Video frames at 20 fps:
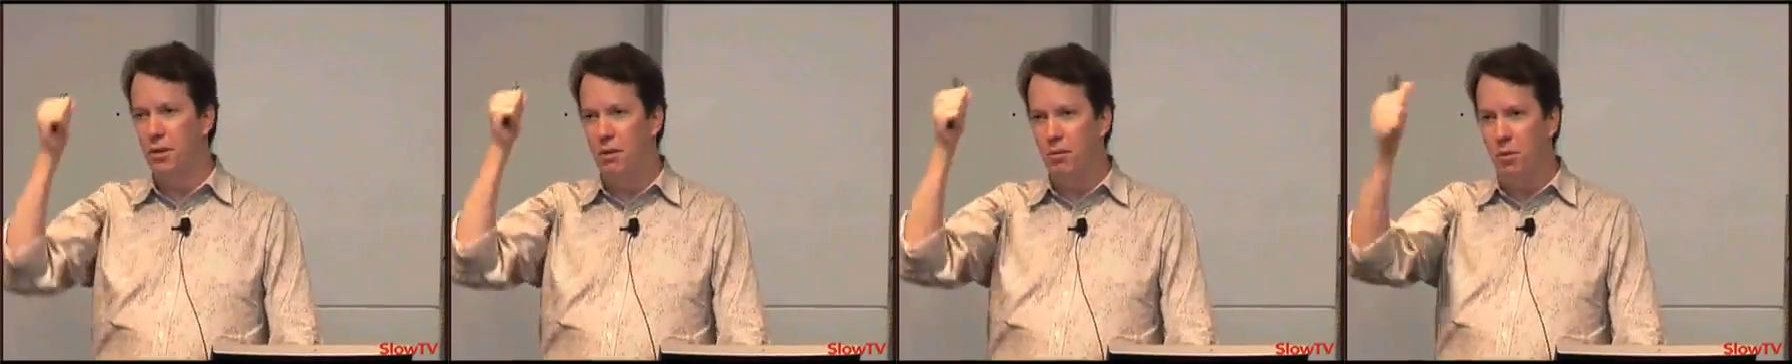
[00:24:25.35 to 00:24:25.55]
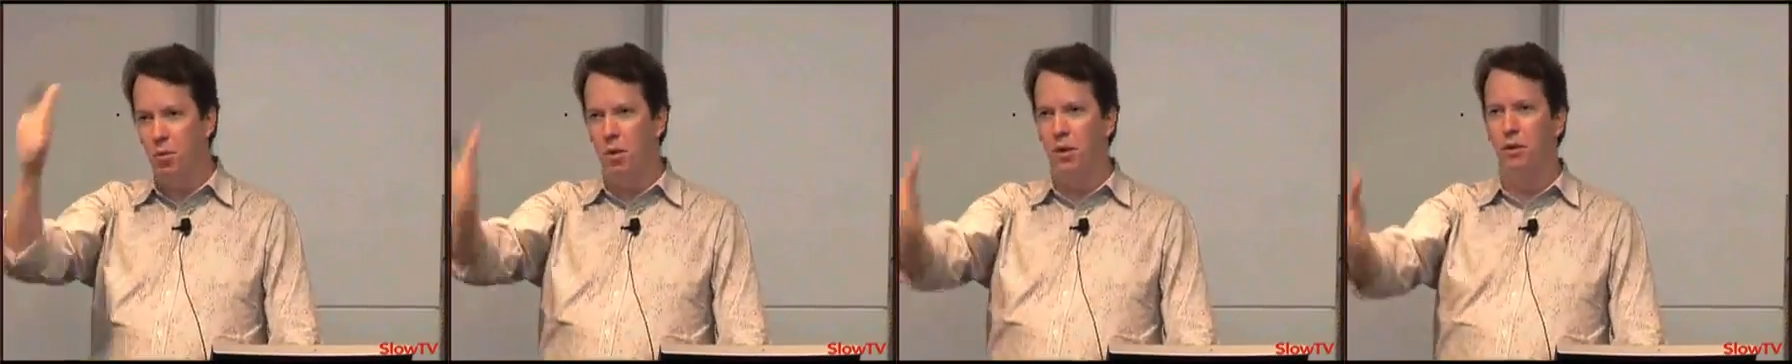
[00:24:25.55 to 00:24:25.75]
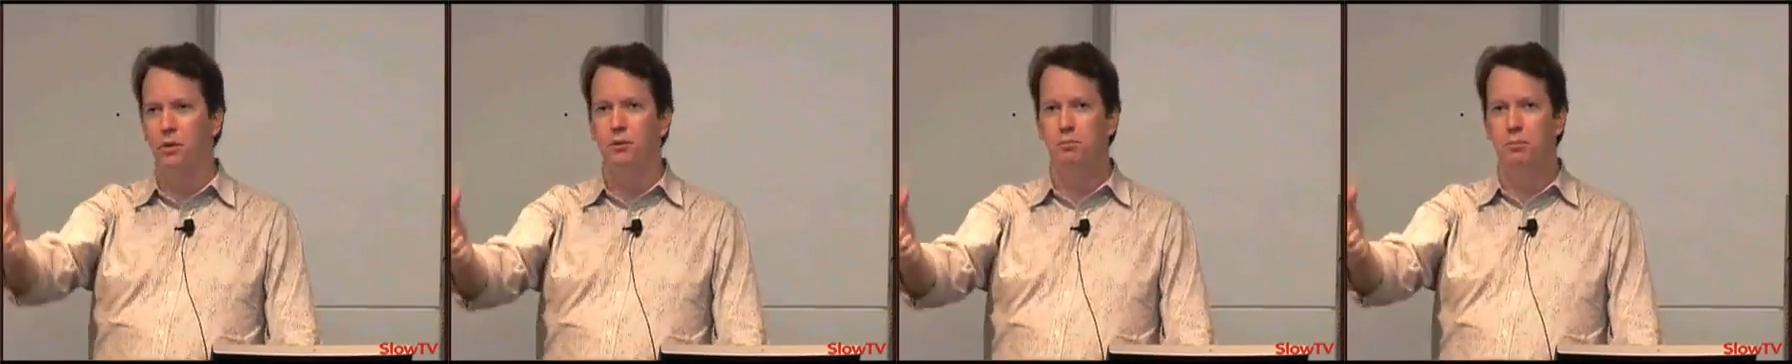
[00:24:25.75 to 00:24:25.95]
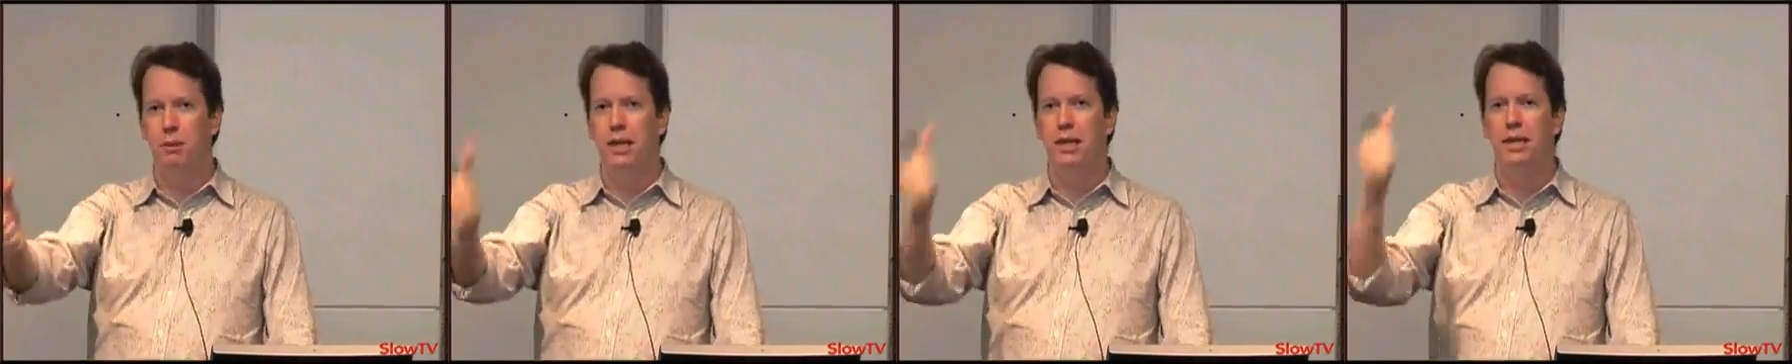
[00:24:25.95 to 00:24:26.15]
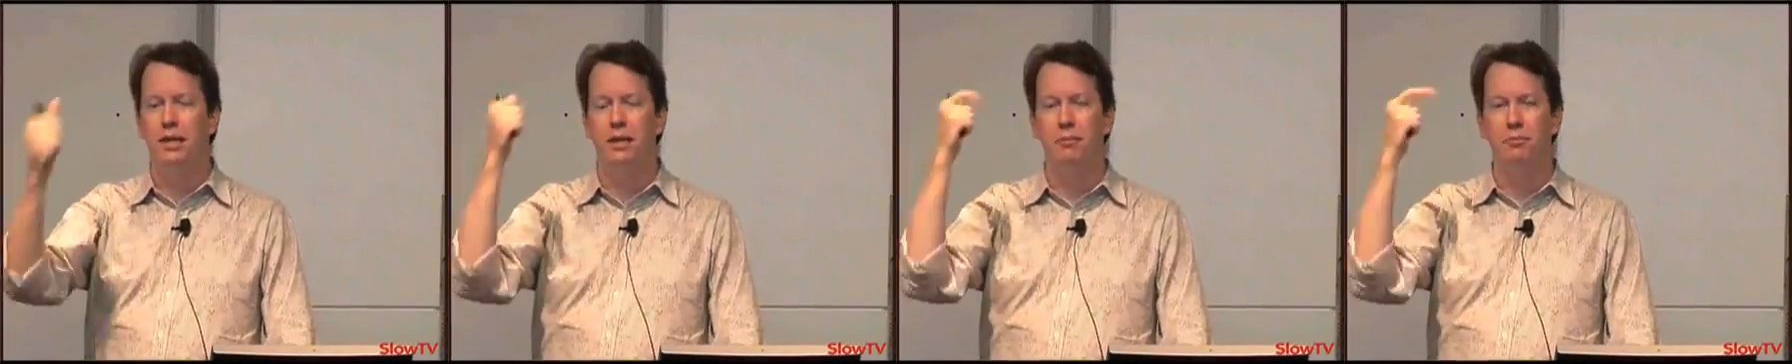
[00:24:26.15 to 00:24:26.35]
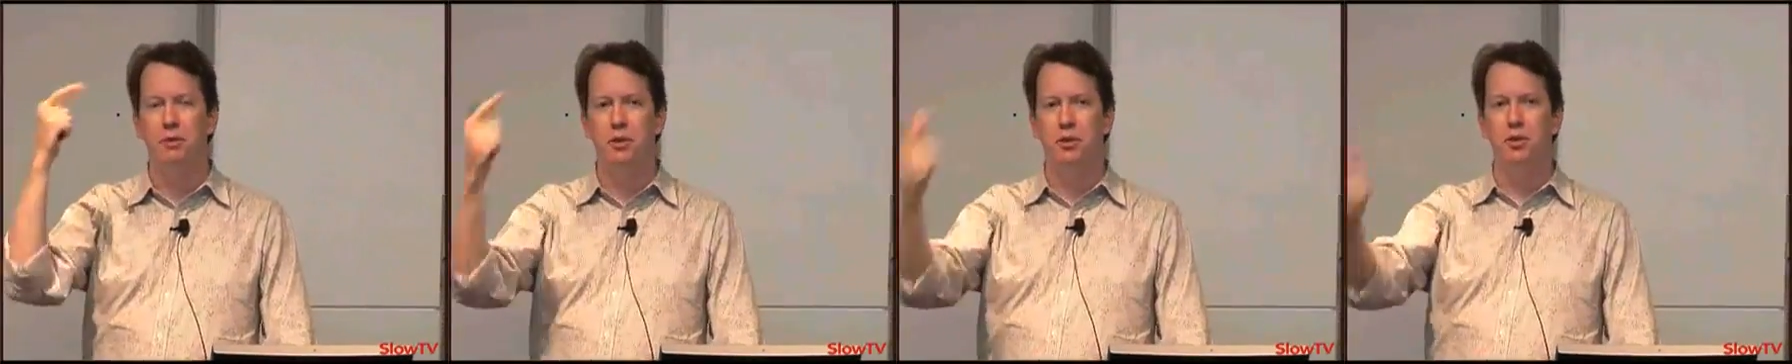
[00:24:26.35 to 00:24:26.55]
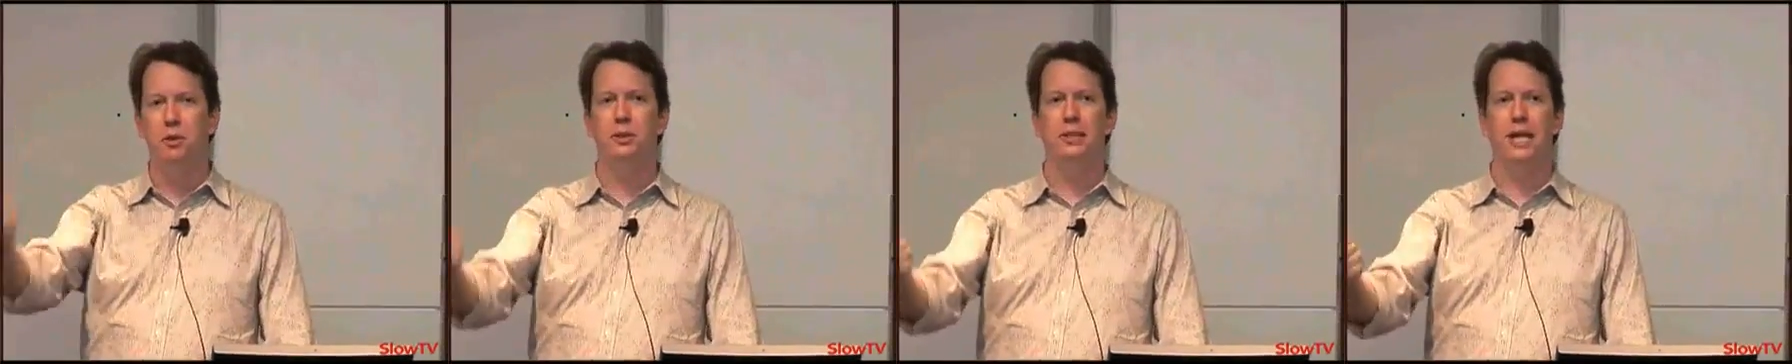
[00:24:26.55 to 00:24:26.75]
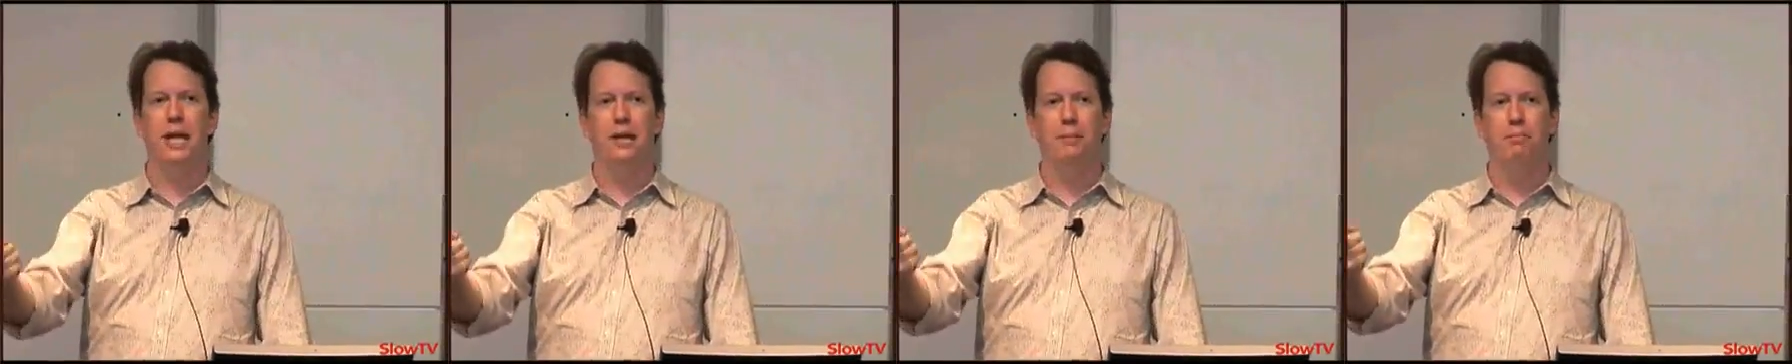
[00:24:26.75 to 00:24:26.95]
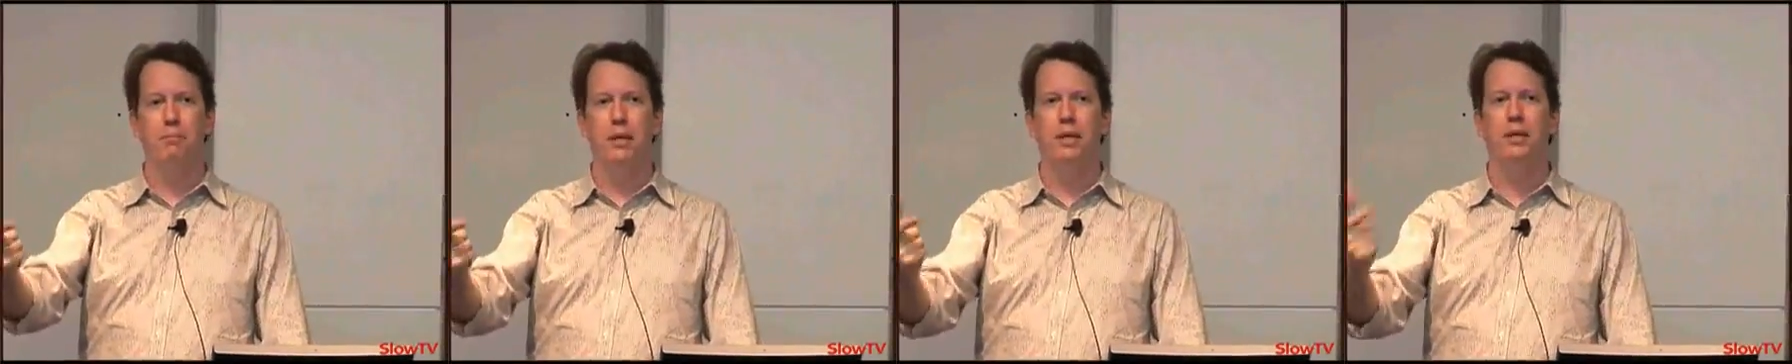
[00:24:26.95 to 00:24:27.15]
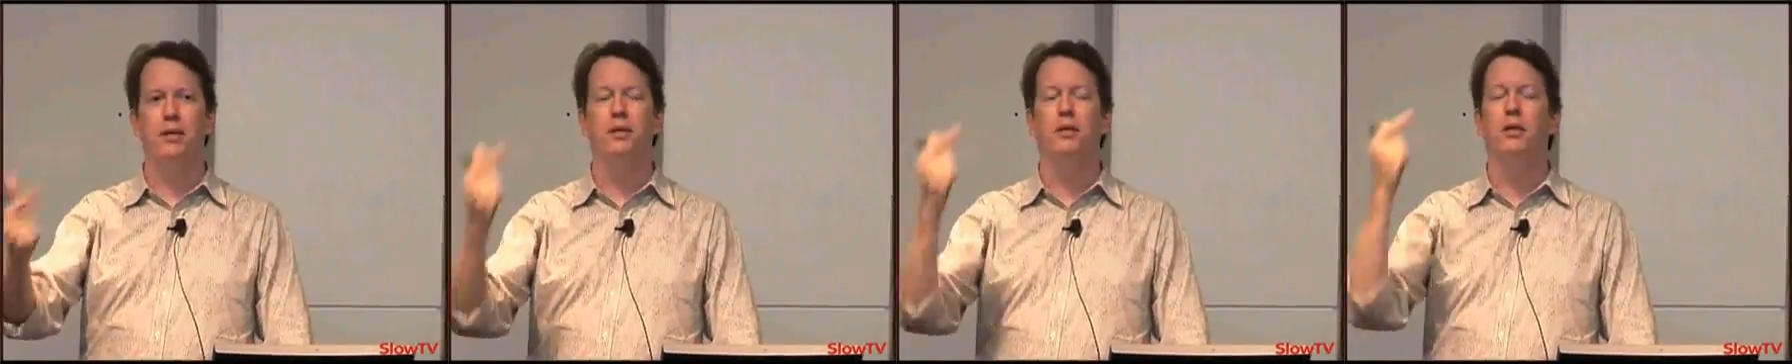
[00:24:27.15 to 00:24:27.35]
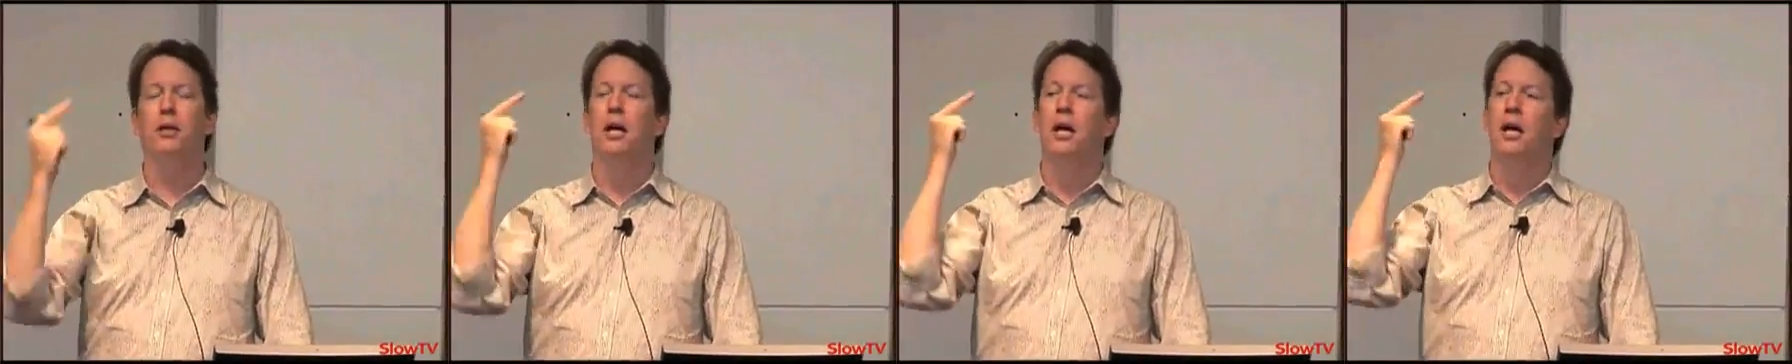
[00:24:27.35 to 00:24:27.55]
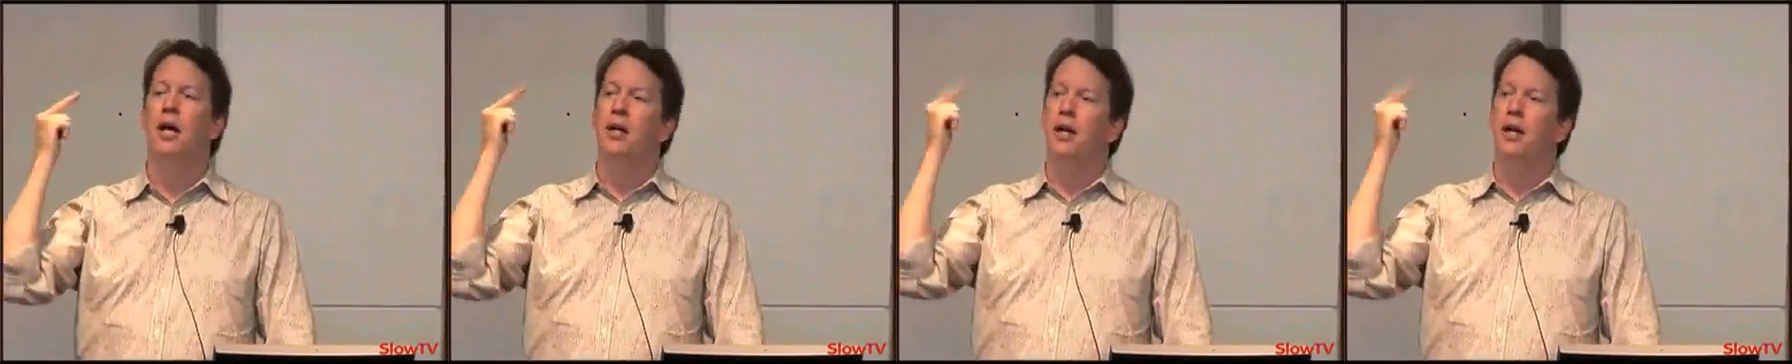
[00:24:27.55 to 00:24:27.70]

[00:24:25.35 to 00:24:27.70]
number one, it was big. Number two, it's getting bigger.